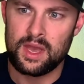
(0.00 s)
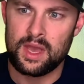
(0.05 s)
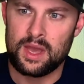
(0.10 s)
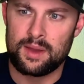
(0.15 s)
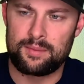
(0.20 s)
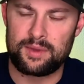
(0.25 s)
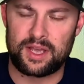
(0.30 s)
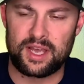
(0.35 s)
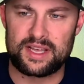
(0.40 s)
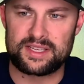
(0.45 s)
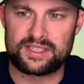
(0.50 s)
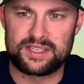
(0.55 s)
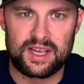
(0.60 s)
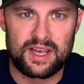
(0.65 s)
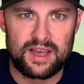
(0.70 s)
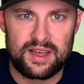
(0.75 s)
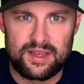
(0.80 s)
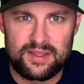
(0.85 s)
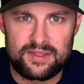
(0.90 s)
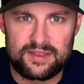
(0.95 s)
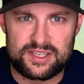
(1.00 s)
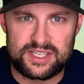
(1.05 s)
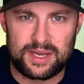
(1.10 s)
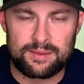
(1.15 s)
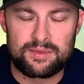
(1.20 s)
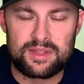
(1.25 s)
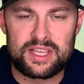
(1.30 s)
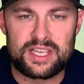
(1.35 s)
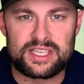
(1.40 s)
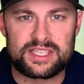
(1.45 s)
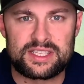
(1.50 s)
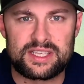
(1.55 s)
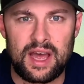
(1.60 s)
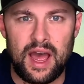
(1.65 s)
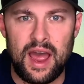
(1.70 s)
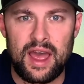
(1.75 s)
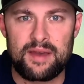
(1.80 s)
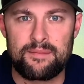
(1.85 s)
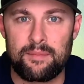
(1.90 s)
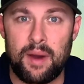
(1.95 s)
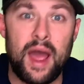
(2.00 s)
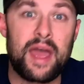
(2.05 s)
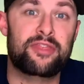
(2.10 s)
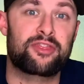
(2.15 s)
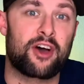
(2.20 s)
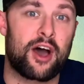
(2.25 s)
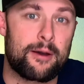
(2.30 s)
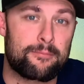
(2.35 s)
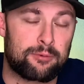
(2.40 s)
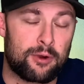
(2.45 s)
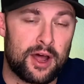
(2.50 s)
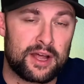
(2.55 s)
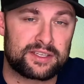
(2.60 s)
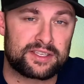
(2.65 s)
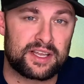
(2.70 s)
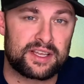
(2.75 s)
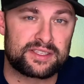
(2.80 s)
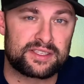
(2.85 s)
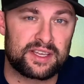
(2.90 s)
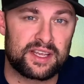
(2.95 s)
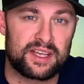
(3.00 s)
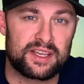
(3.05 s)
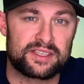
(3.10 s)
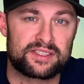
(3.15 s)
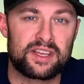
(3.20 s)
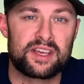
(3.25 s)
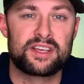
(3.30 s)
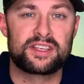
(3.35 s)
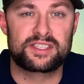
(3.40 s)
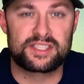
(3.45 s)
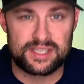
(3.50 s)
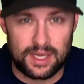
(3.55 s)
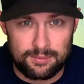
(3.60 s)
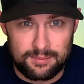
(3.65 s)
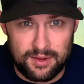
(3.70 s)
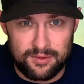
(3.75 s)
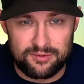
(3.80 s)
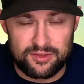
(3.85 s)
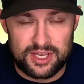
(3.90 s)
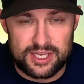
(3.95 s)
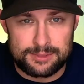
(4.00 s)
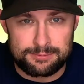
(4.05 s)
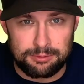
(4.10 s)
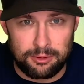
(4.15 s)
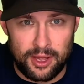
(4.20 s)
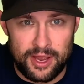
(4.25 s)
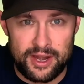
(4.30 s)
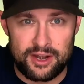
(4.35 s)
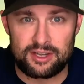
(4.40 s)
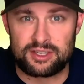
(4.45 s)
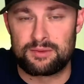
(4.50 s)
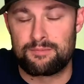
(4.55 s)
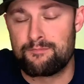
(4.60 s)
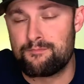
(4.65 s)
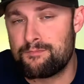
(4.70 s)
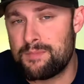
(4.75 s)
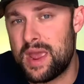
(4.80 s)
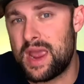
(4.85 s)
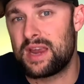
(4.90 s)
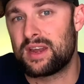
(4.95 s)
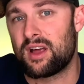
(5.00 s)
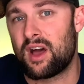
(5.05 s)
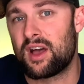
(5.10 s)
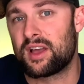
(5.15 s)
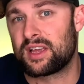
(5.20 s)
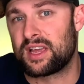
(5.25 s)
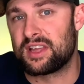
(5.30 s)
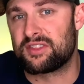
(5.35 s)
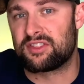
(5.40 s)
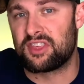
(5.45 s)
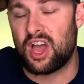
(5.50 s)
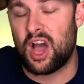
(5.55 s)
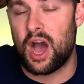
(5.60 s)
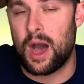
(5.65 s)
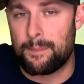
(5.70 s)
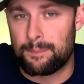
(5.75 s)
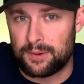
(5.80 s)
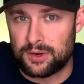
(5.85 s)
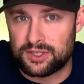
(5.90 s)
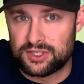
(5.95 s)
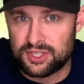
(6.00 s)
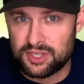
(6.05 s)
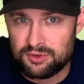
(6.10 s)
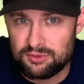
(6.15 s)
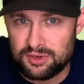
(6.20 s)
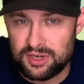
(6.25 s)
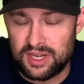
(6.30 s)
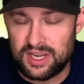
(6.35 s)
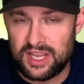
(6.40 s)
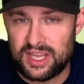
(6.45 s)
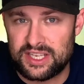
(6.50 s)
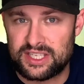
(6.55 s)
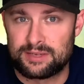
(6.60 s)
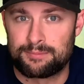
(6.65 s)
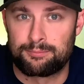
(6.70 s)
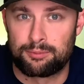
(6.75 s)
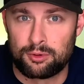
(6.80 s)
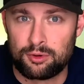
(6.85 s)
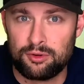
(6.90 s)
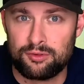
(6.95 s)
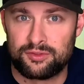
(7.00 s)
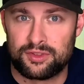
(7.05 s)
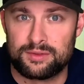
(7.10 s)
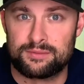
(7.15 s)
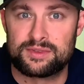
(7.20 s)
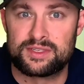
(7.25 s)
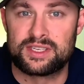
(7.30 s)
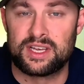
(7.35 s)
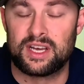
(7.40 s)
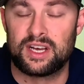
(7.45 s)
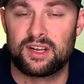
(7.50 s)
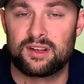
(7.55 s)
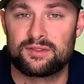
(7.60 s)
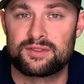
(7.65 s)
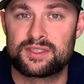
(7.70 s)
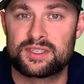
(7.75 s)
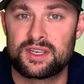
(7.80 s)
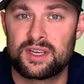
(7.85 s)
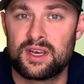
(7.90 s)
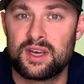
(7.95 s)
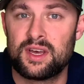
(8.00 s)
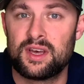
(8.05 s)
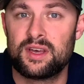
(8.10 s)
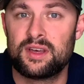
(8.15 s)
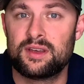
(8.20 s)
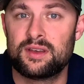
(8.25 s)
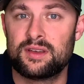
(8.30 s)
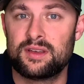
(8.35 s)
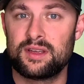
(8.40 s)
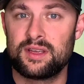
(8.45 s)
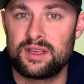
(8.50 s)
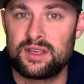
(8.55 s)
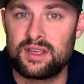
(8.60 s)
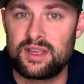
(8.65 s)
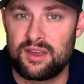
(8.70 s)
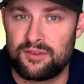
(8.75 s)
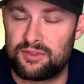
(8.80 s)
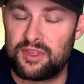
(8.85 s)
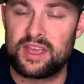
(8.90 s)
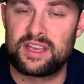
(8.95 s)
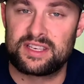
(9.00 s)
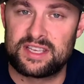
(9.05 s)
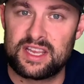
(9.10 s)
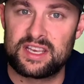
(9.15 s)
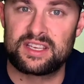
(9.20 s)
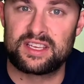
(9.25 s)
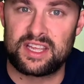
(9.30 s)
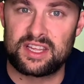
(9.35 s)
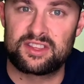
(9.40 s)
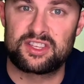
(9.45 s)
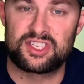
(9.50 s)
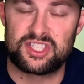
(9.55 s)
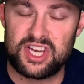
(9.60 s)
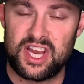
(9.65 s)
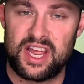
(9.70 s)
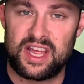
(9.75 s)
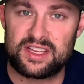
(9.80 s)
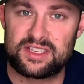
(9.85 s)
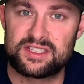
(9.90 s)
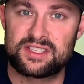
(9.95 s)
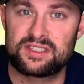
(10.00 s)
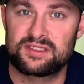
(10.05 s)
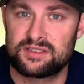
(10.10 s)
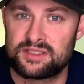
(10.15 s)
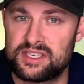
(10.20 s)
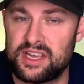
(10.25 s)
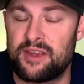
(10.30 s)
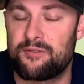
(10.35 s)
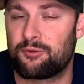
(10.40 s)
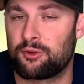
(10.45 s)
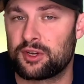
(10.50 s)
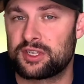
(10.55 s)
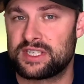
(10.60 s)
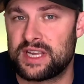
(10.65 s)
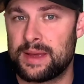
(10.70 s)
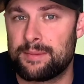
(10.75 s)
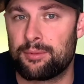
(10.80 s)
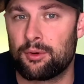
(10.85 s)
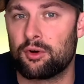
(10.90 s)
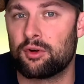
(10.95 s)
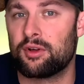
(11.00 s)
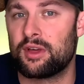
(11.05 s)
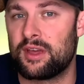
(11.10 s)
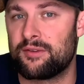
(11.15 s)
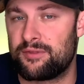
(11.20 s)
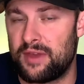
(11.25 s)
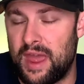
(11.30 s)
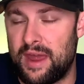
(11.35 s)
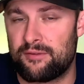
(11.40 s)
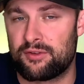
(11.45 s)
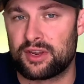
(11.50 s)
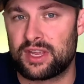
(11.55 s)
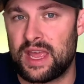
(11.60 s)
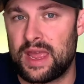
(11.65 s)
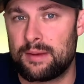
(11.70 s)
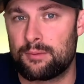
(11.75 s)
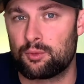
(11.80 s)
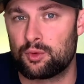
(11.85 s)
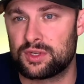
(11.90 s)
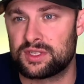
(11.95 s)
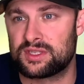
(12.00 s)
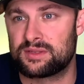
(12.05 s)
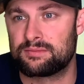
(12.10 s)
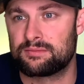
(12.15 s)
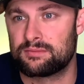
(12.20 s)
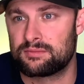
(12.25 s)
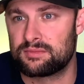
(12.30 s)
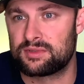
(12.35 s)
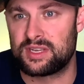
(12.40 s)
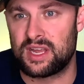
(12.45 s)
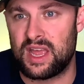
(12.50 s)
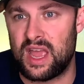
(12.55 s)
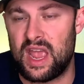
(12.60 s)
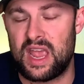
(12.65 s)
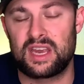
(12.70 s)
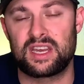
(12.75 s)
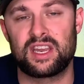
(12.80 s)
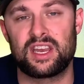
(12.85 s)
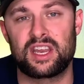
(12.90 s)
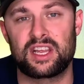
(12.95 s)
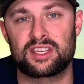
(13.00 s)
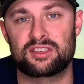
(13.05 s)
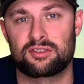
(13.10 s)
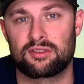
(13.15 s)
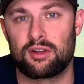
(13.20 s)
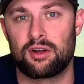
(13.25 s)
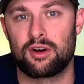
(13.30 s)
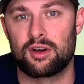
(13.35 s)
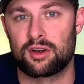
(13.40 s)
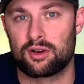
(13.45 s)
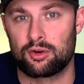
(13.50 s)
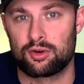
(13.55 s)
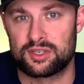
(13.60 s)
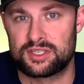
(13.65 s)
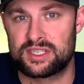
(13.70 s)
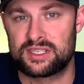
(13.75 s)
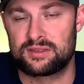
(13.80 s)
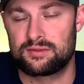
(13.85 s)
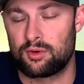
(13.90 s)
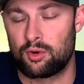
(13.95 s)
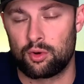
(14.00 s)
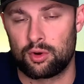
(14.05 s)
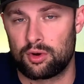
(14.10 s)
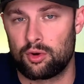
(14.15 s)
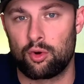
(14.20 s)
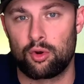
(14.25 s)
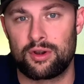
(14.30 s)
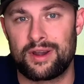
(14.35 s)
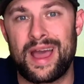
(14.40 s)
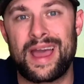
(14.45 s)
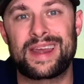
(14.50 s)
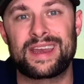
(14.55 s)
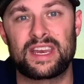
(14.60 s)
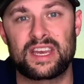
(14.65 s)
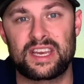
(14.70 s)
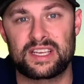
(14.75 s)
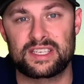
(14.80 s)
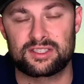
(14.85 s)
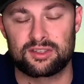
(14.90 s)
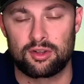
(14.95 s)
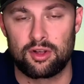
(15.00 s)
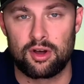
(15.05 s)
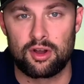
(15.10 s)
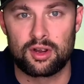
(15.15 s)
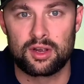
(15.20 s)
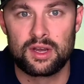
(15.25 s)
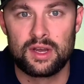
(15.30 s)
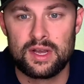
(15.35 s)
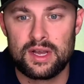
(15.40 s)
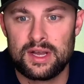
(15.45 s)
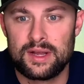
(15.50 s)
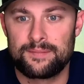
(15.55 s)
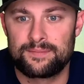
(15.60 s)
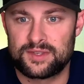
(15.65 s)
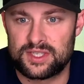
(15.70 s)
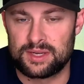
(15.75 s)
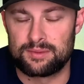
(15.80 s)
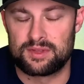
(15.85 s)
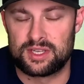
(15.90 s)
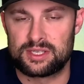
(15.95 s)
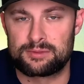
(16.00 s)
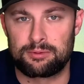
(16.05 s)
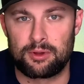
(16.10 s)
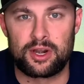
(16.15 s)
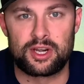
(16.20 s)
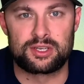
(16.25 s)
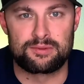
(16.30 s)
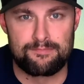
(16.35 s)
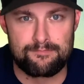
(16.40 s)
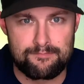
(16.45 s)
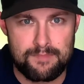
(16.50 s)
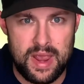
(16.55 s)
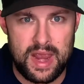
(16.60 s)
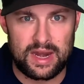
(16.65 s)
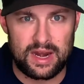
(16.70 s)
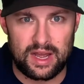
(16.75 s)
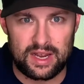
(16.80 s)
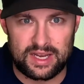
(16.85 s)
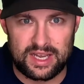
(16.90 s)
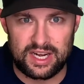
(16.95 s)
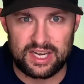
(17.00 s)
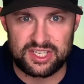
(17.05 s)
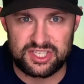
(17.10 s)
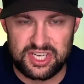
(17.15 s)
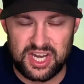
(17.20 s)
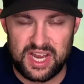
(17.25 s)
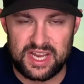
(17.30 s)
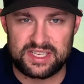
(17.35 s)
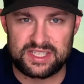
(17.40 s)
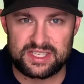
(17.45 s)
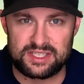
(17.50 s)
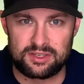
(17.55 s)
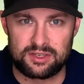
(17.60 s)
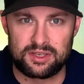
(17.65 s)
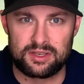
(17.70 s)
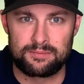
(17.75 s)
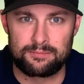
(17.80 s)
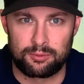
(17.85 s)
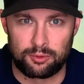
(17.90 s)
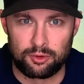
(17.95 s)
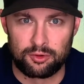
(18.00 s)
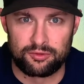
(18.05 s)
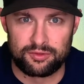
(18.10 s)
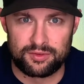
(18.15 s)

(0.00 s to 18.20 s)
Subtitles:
Because some of these, my thought process is some of these players may not get the opportunity to prove themselves if they didn't get the chance. Say, for example, if every game was, say, 8 innings long or 9 innings long, some of these players may not get a chance to prove